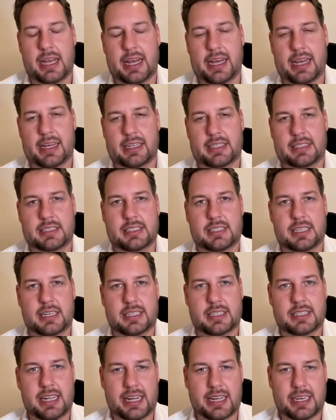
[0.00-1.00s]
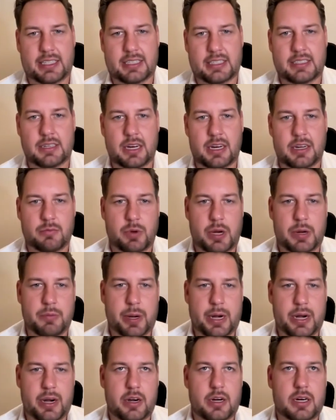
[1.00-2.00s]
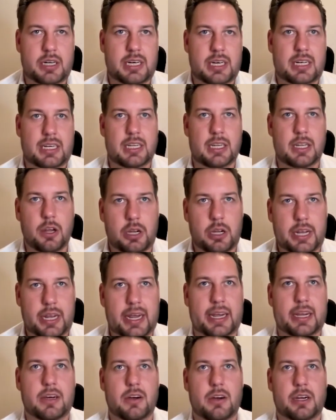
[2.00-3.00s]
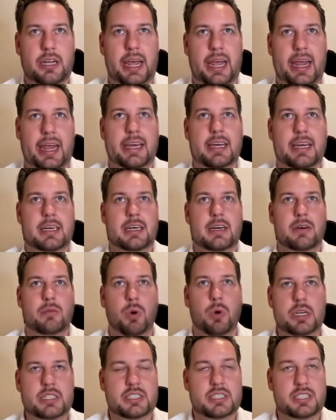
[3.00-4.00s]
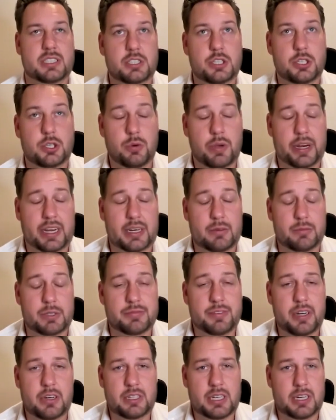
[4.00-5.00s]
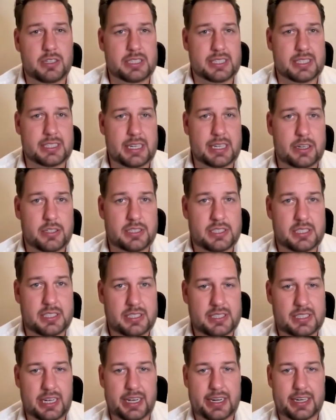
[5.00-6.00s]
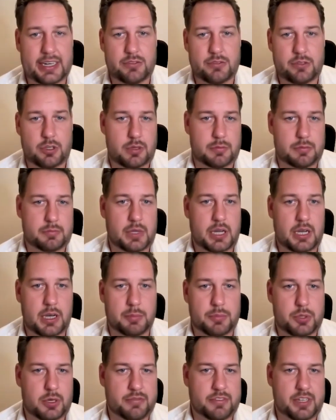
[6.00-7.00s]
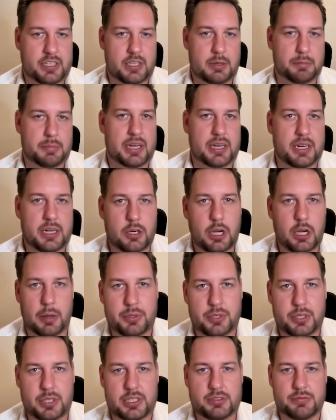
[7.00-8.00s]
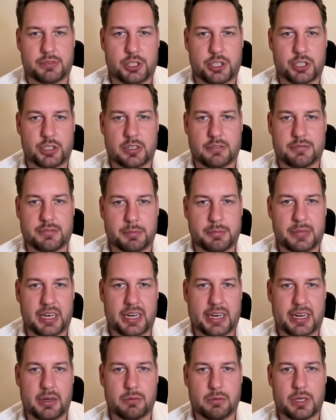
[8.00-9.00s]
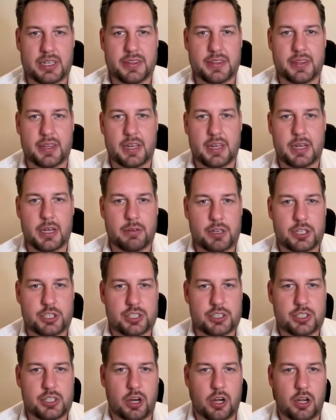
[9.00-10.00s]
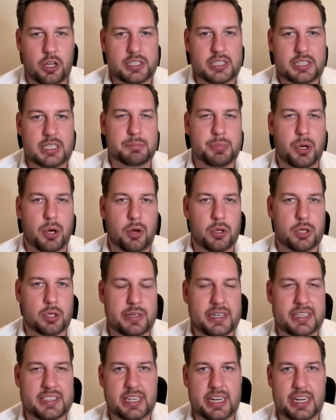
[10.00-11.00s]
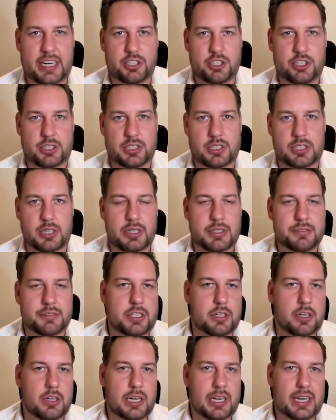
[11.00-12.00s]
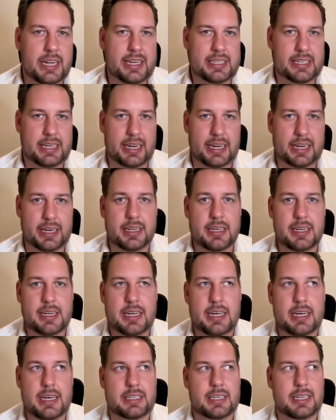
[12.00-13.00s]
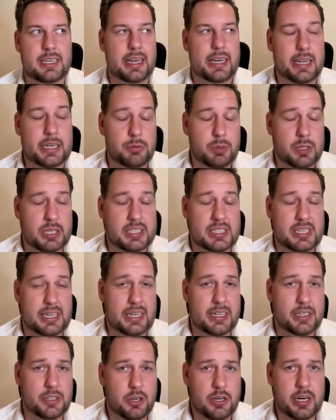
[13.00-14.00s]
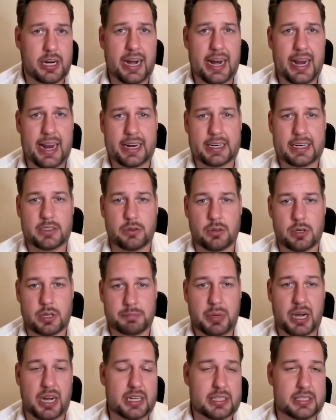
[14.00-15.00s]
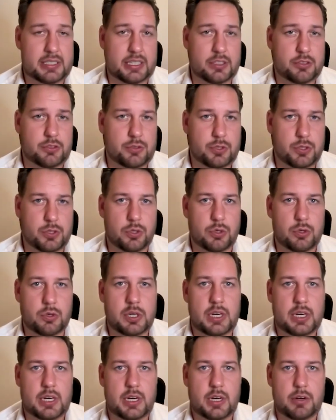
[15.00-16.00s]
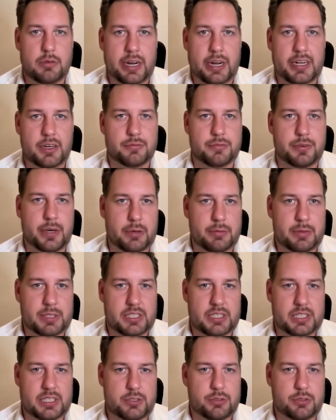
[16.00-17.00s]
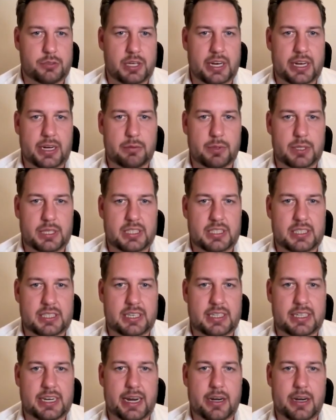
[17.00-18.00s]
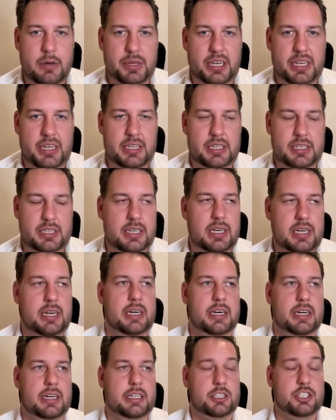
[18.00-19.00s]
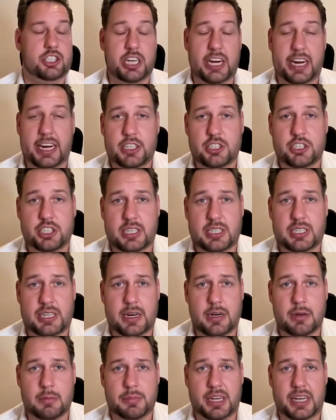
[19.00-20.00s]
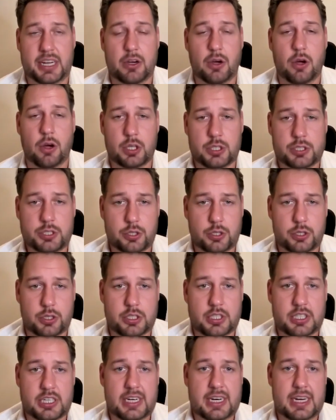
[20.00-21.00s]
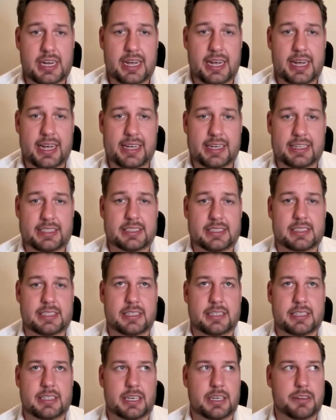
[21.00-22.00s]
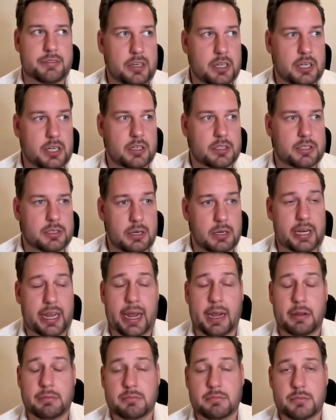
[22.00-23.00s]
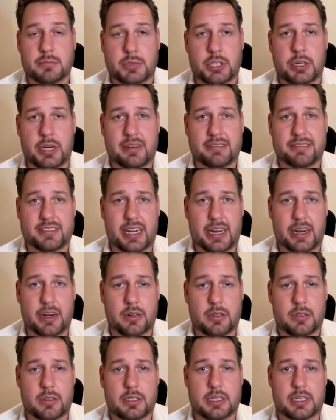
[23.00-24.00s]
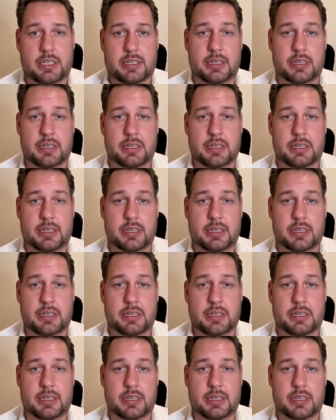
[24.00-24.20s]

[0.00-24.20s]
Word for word: And then we were looking, okay, what is this doing? And we found out that there is the science from uh, Professor Panagopoulos, which you are familiar with, which is called mm-hmm. polarization. So if you're letting liquids interact or passing through radio frequencies through liquids, then they are being uh, changed, that they are being altered. And he found out, okay, you have there